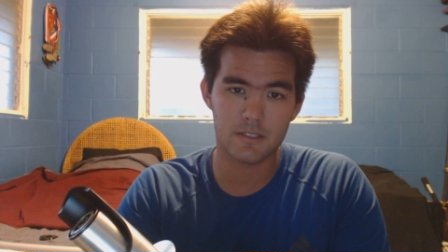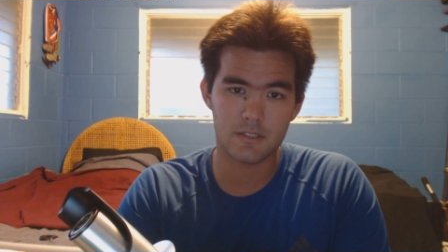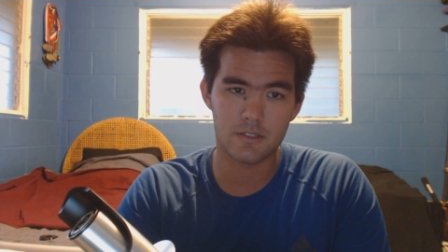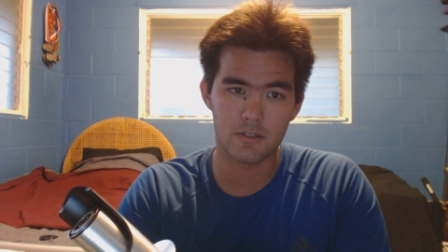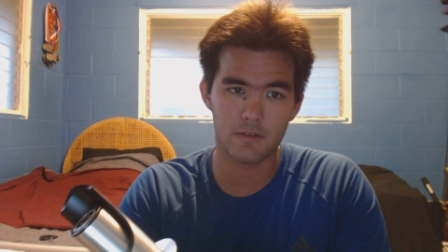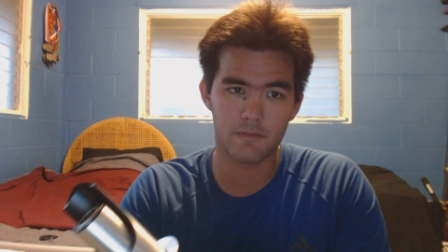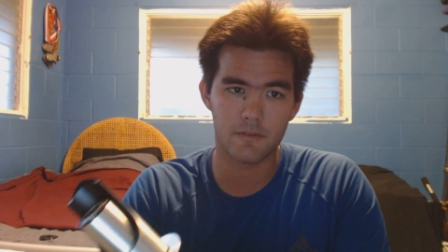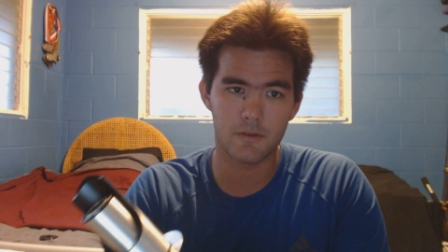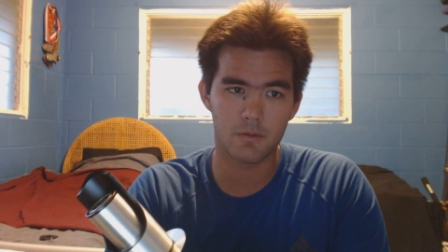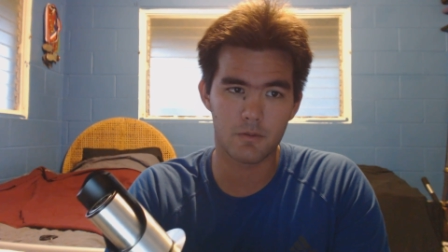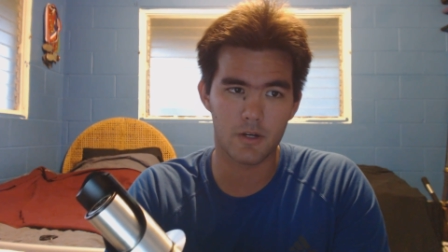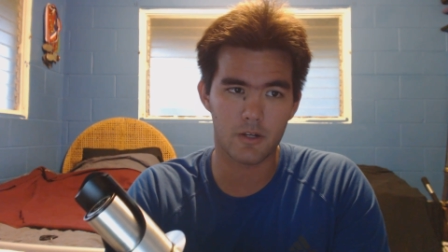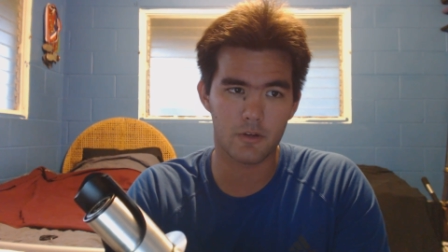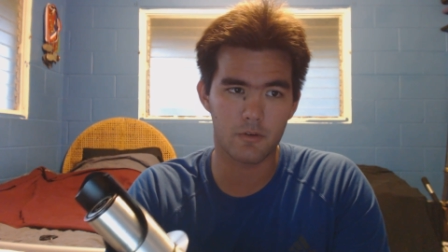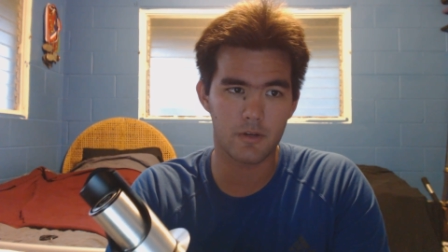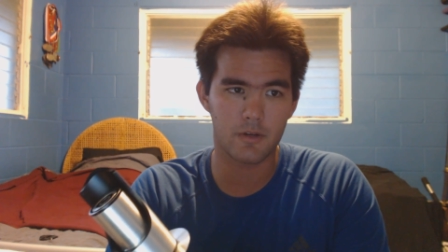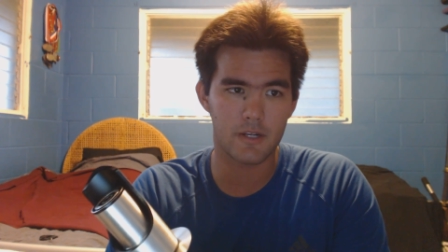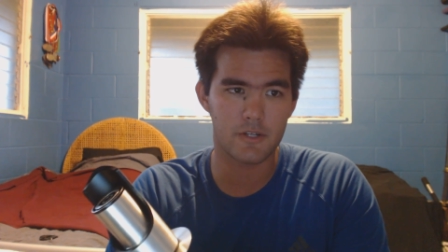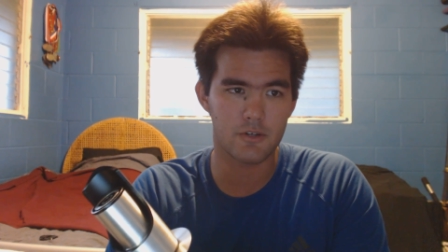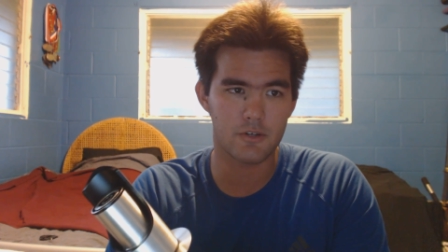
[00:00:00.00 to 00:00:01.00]
So if you want to
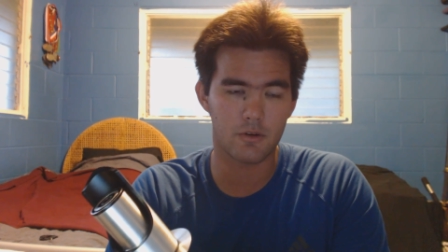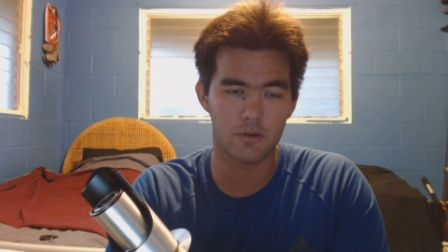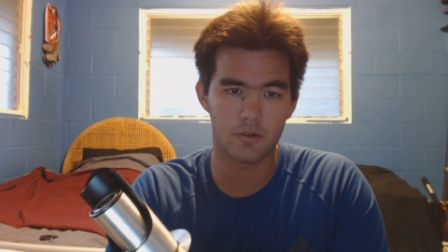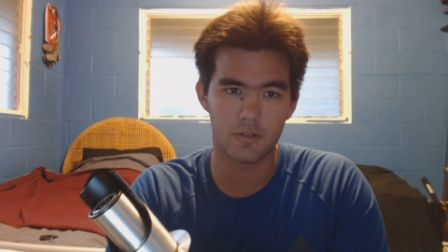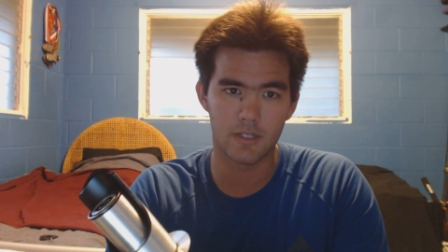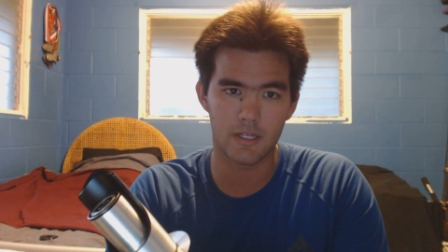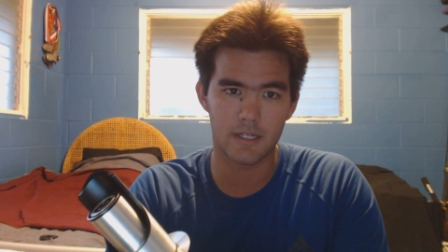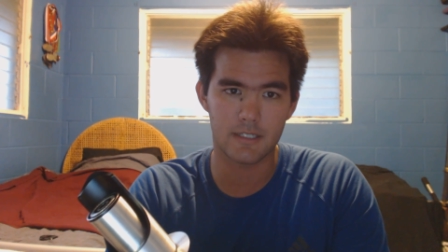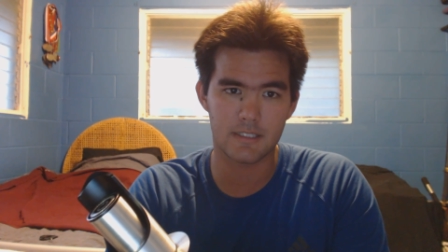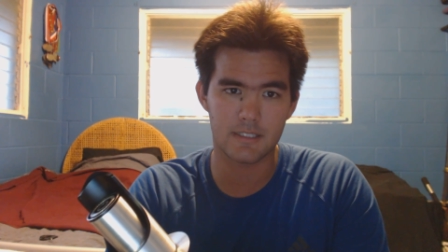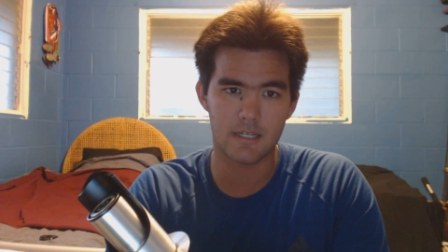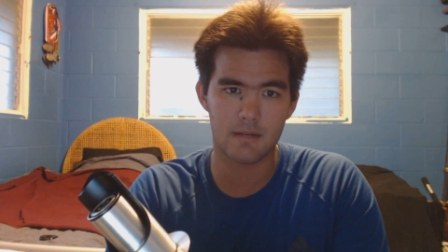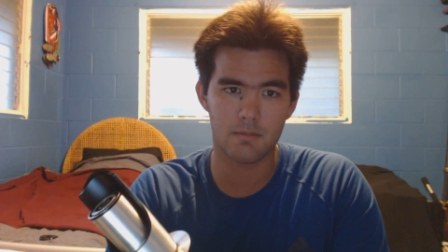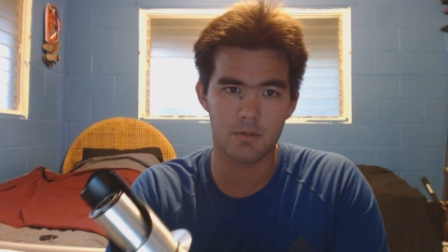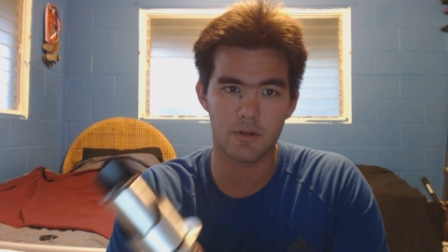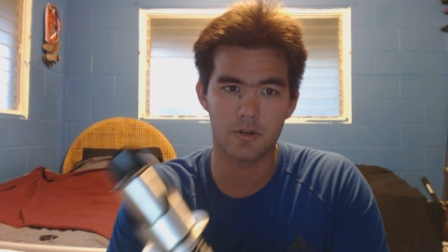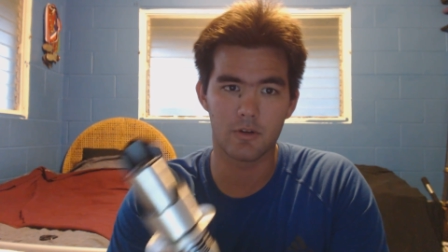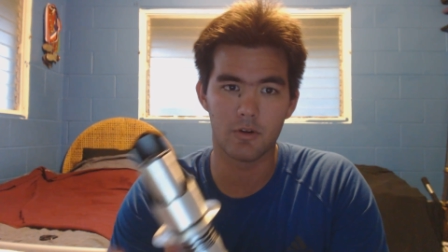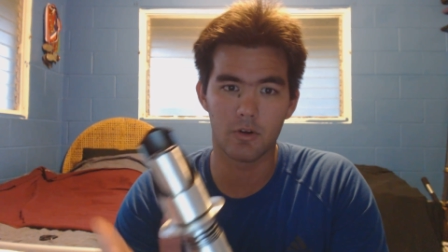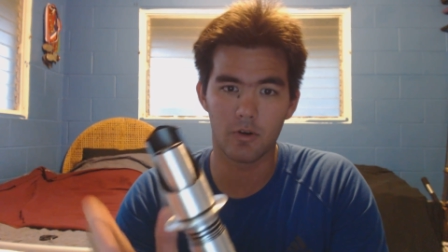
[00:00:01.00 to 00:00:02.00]
create your own
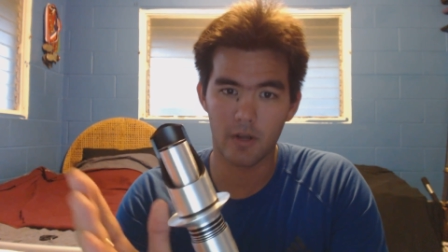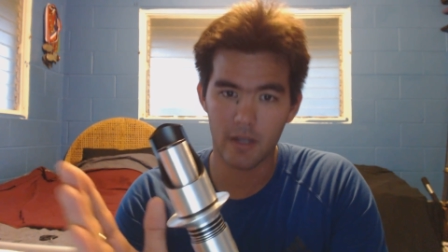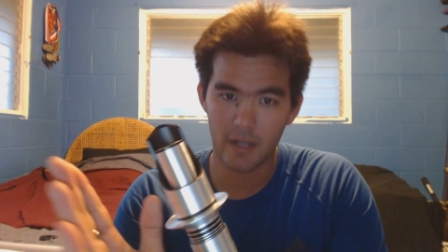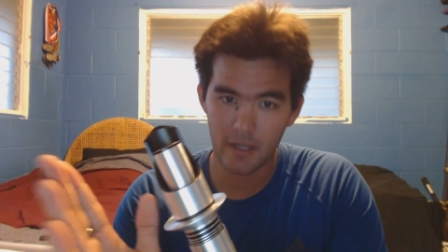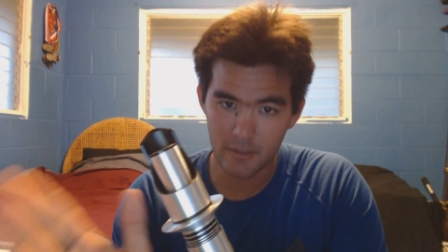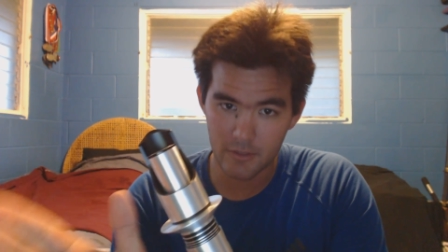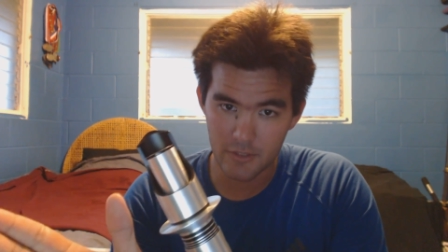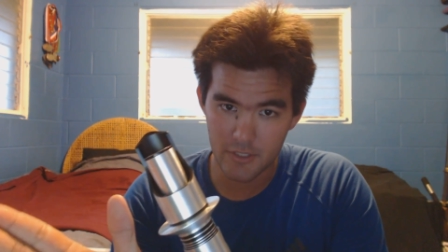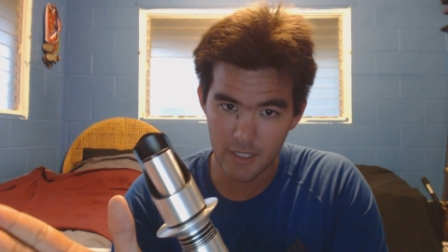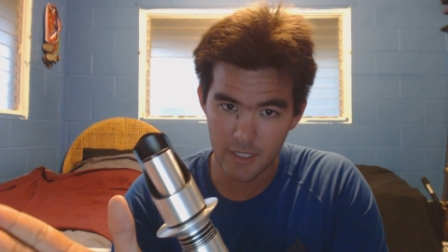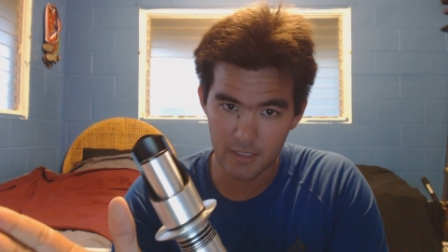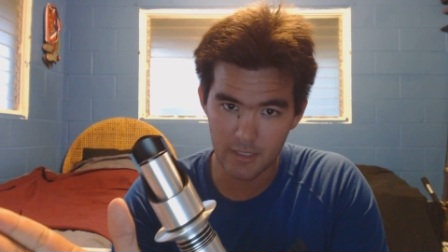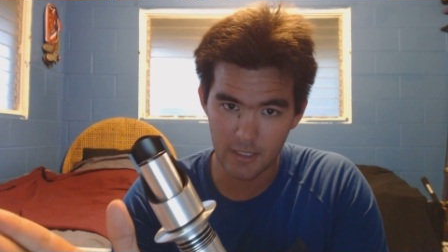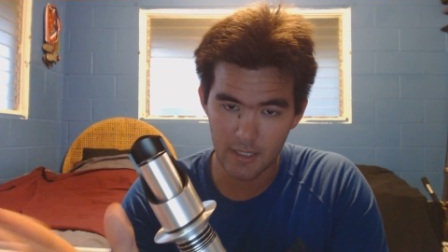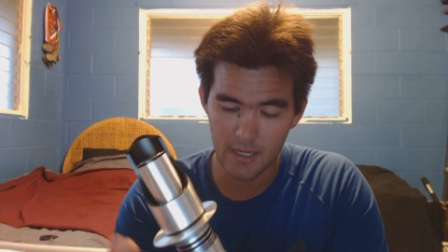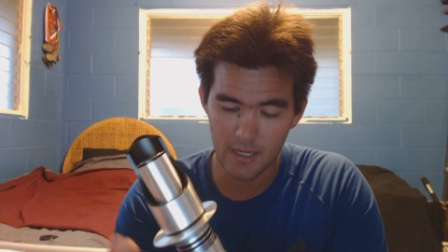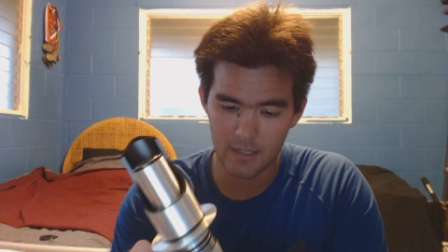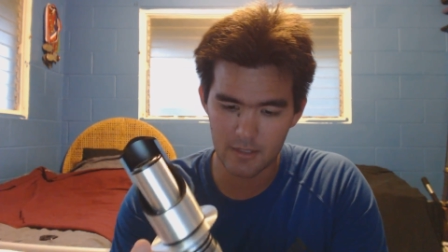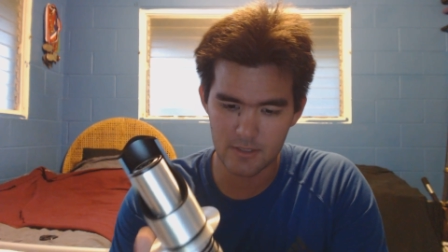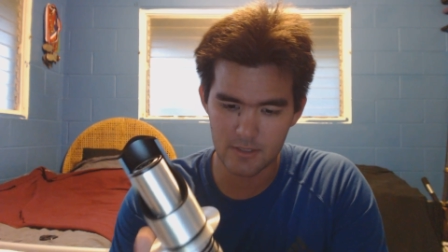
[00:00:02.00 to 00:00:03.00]
lightsaber, go ahead and check
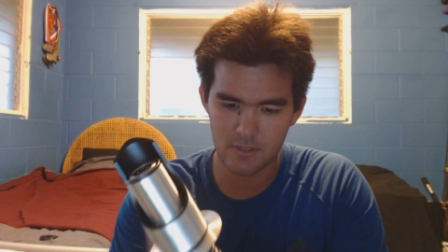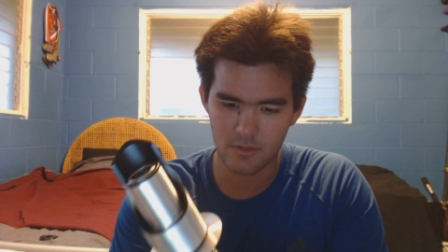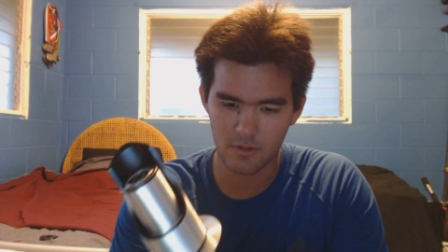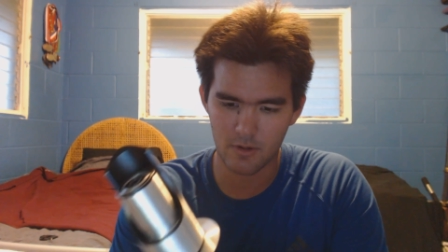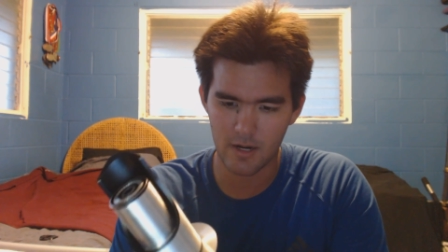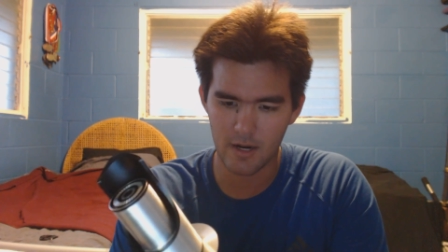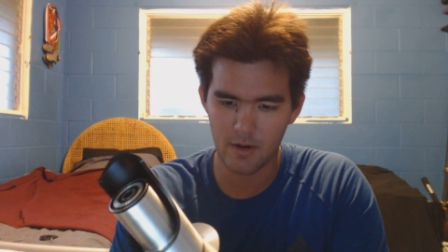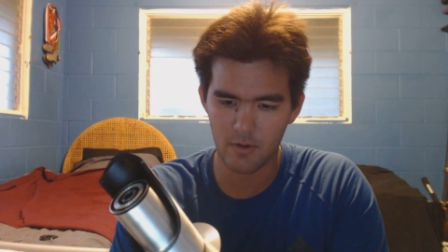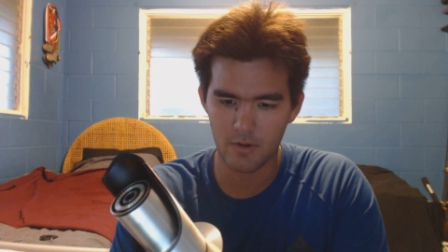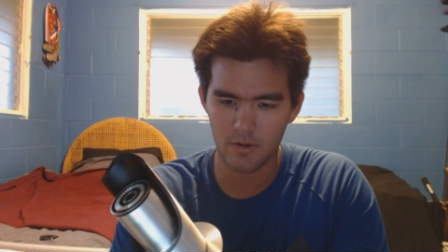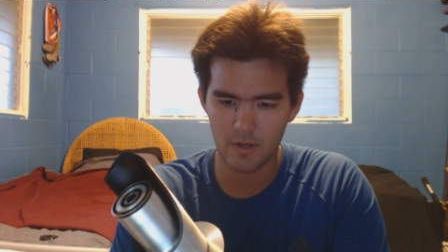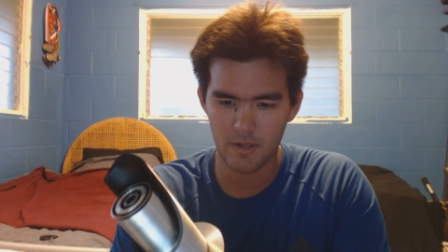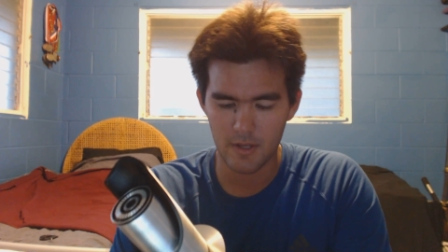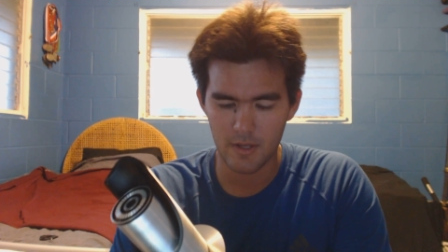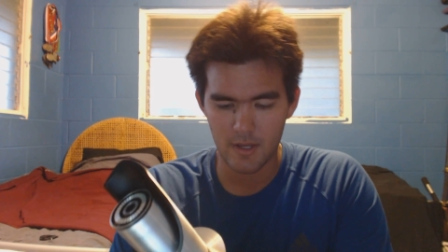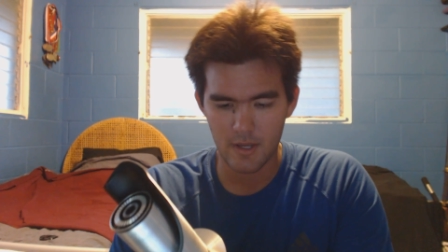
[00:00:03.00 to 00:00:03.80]
that store out.